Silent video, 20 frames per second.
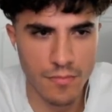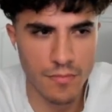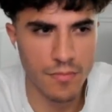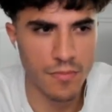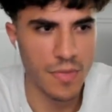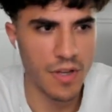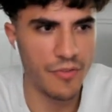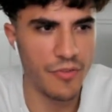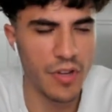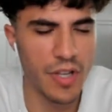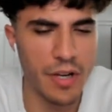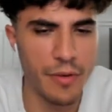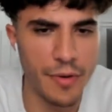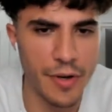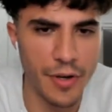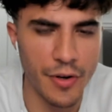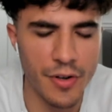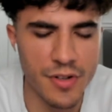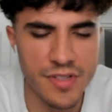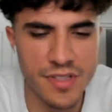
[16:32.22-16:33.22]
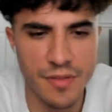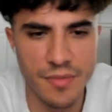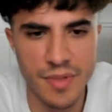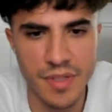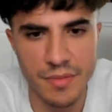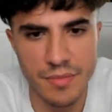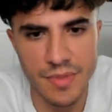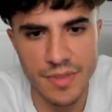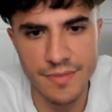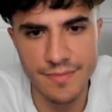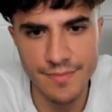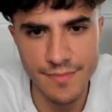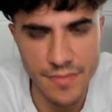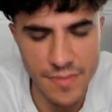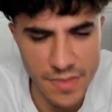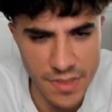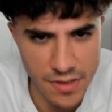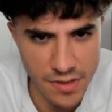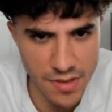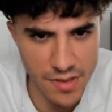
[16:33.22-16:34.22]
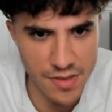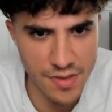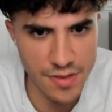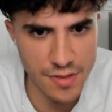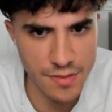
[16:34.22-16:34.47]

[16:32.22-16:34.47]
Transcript: I feel like I already heard something, but let's see.